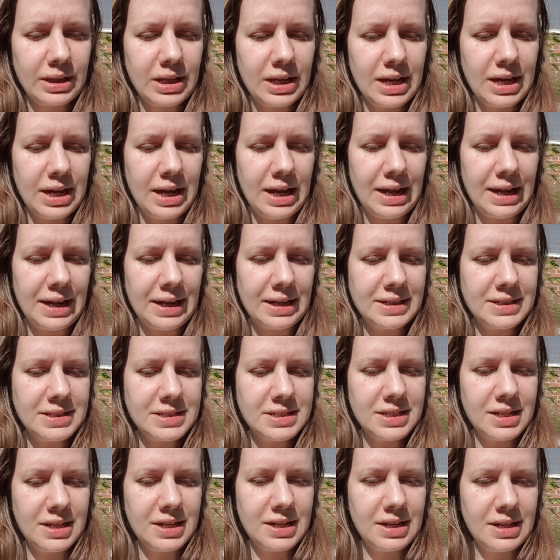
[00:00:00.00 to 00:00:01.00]
and
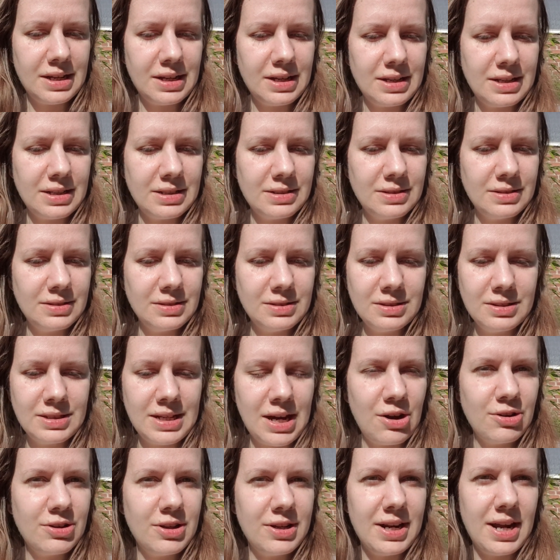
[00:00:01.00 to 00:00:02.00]

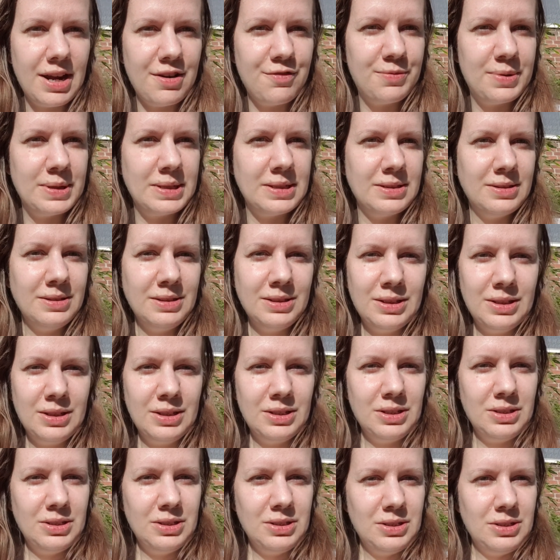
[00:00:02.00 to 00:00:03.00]
now that I've been
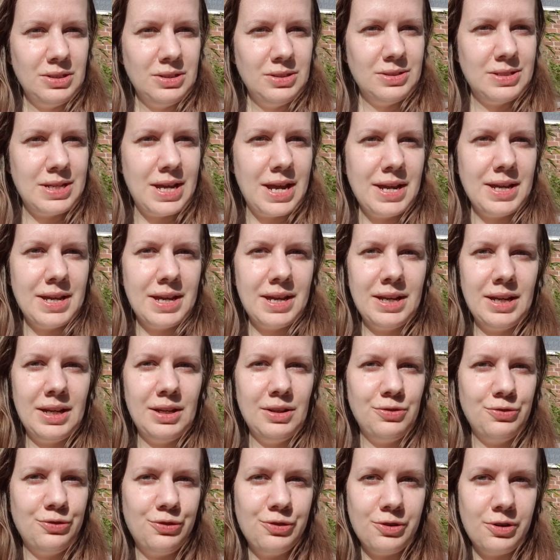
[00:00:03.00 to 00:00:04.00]
taking it
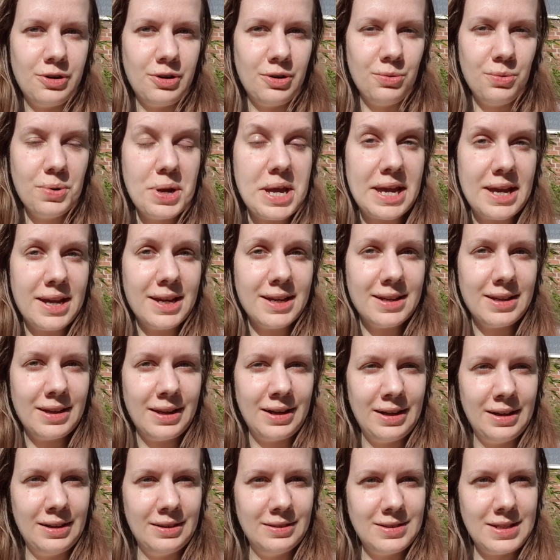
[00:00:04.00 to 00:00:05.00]
for a week
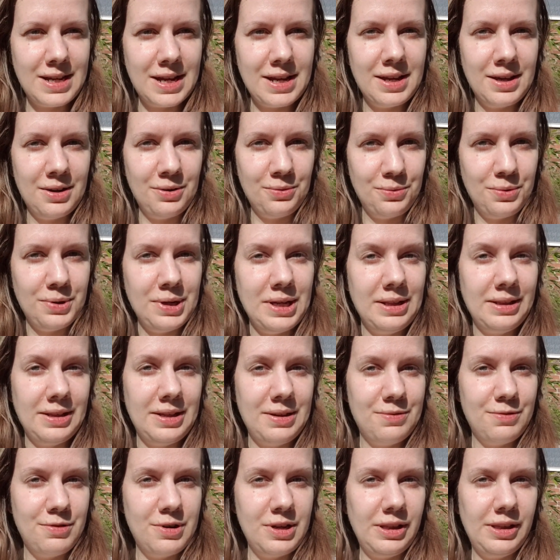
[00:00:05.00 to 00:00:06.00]
and taking really,
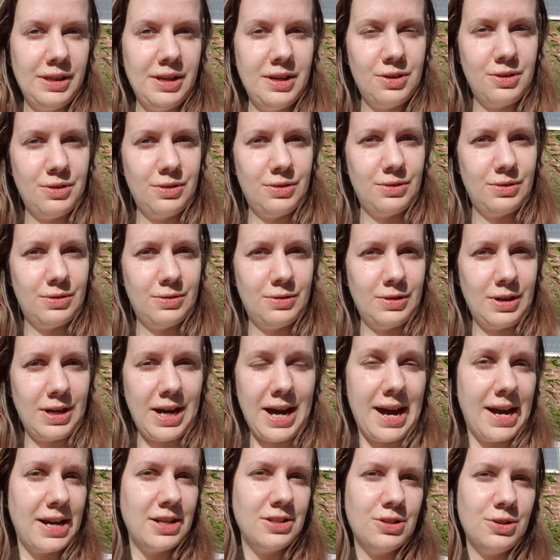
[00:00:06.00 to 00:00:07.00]
really
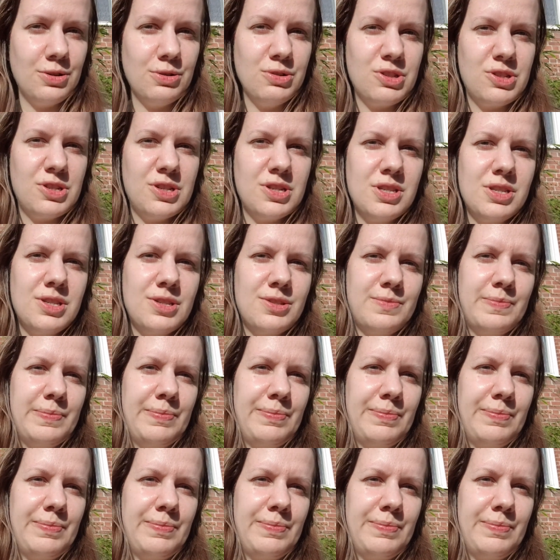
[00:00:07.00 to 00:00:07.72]
high doses,